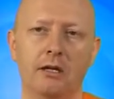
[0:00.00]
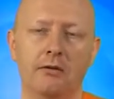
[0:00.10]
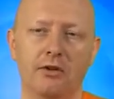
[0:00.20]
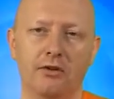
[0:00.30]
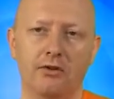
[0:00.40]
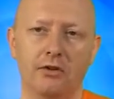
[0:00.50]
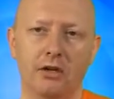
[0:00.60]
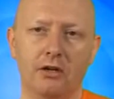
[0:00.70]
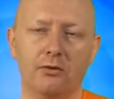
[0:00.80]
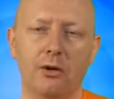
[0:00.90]
vicious
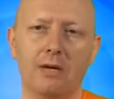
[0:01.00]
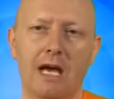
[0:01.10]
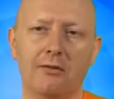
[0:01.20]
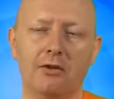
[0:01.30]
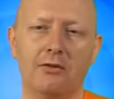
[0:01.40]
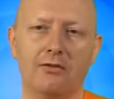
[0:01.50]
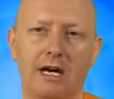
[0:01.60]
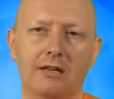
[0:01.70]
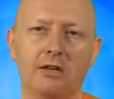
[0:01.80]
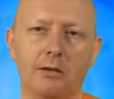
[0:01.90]
circles where we have to
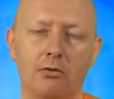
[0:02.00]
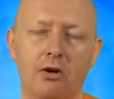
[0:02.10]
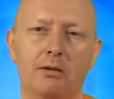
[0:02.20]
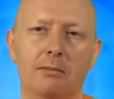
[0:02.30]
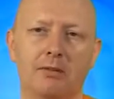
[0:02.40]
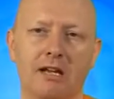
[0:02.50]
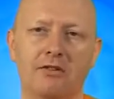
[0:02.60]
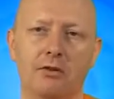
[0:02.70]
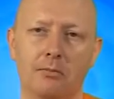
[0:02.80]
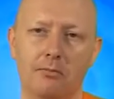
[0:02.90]
find the appropriate
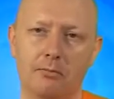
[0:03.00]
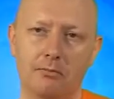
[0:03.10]
place to